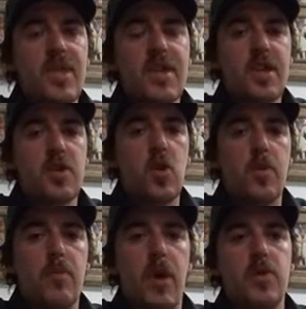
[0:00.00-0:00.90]
get to know
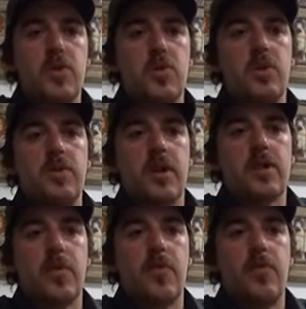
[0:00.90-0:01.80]
me better through these next
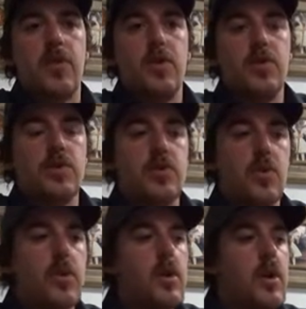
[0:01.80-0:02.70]
couple of videos.
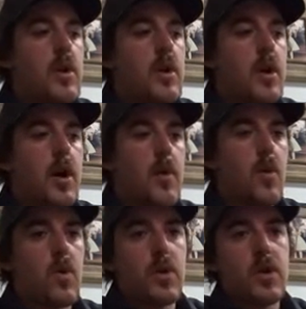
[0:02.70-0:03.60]
So
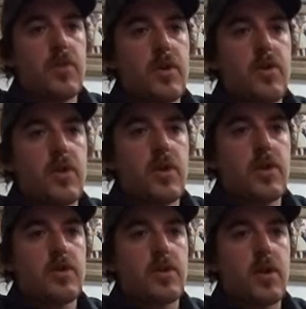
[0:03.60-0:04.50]
what we're going to be doing
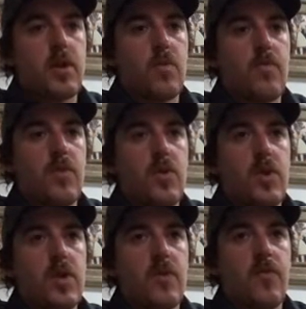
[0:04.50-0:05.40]
is
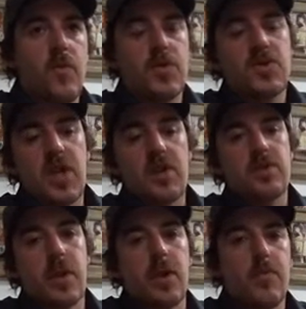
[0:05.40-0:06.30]
reviewing a full stick
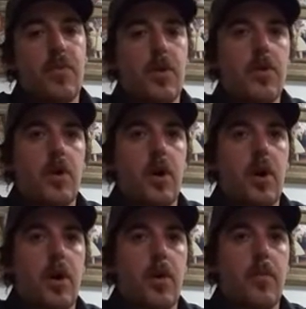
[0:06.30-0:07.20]
setup.
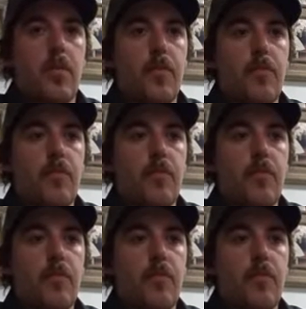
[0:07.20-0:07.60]
An